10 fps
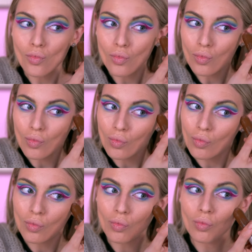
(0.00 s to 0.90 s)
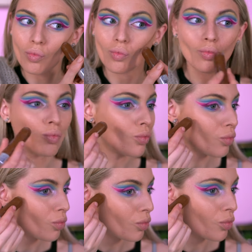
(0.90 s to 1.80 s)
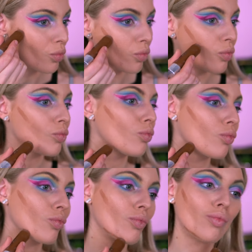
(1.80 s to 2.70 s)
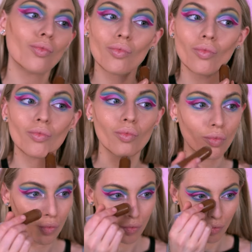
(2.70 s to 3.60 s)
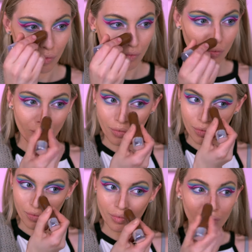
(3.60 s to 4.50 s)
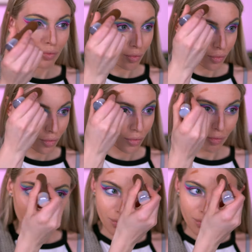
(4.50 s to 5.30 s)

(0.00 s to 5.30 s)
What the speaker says: Nothing is said.